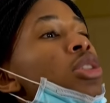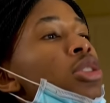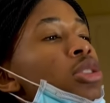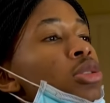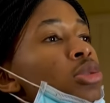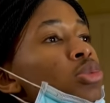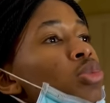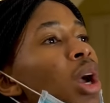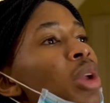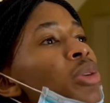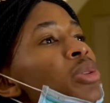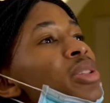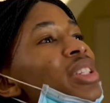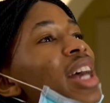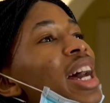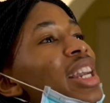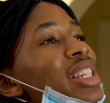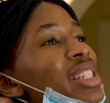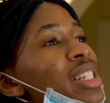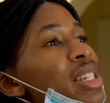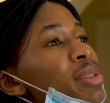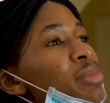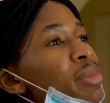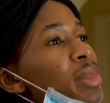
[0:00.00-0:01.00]
Why are you
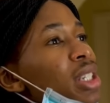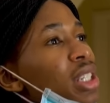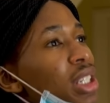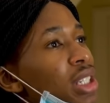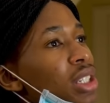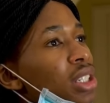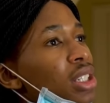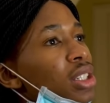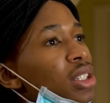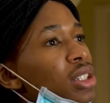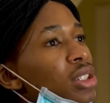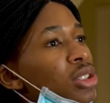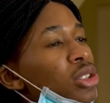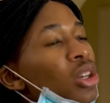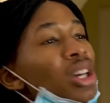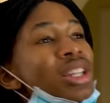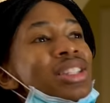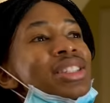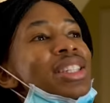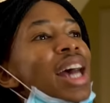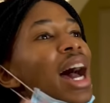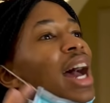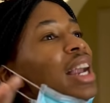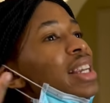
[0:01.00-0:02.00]
touching me? Don't
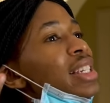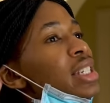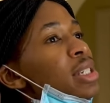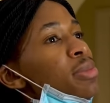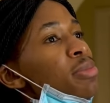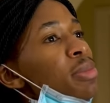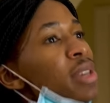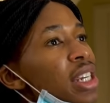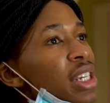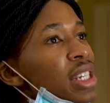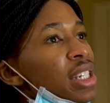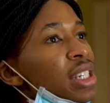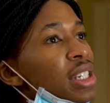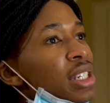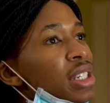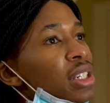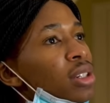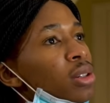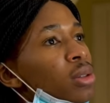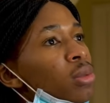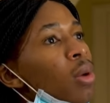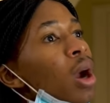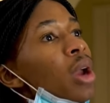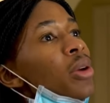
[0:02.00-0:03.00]
touch me!
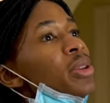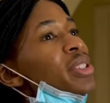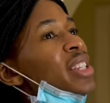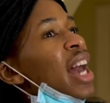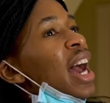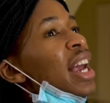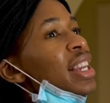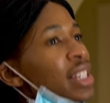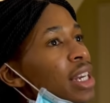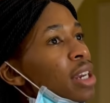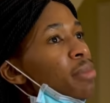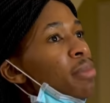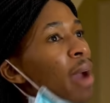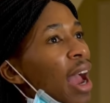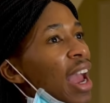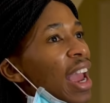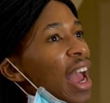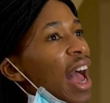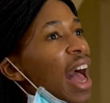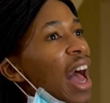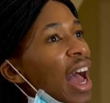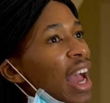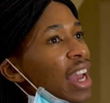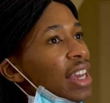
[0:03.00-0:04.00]
Why are you touching my
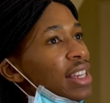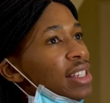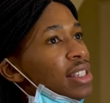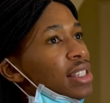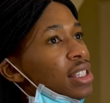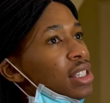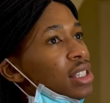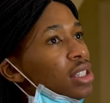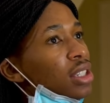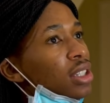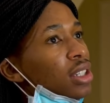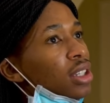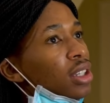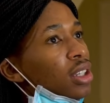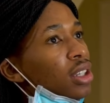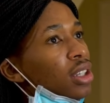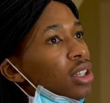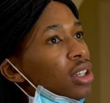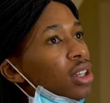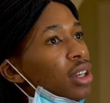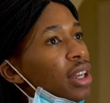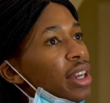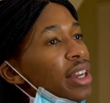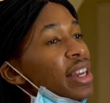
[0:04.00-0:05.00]
eyes?
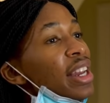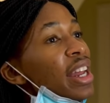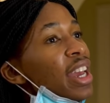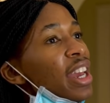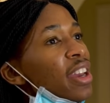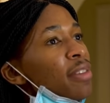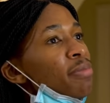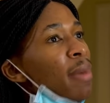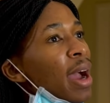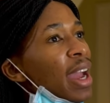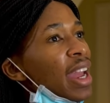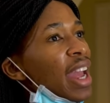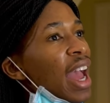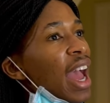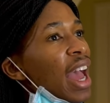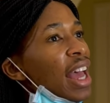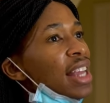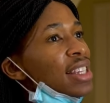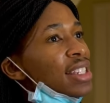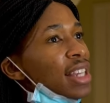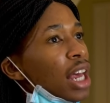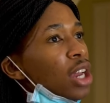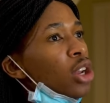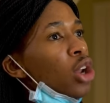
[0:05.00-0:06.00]
Leave my
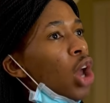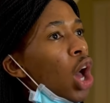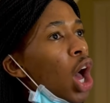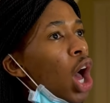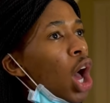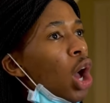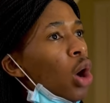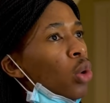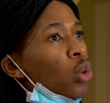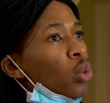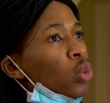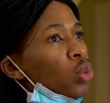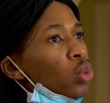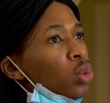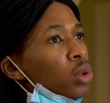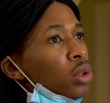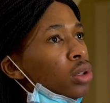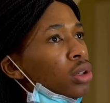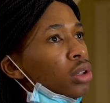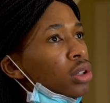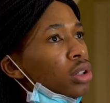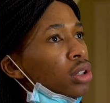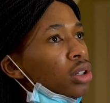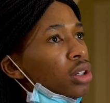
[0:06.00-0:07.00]
hands alone!
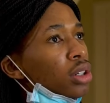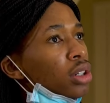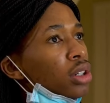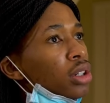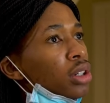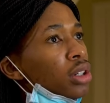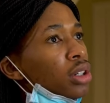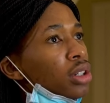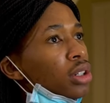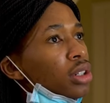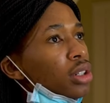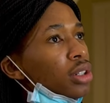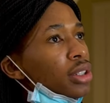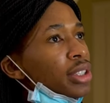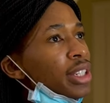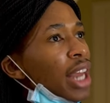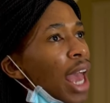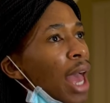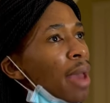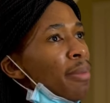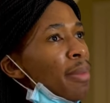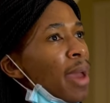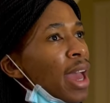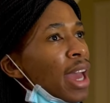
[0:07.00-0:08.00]

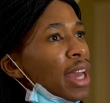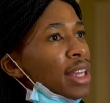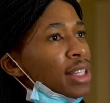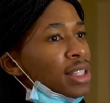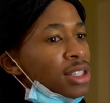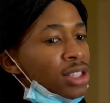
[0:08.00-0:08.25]
Damn it!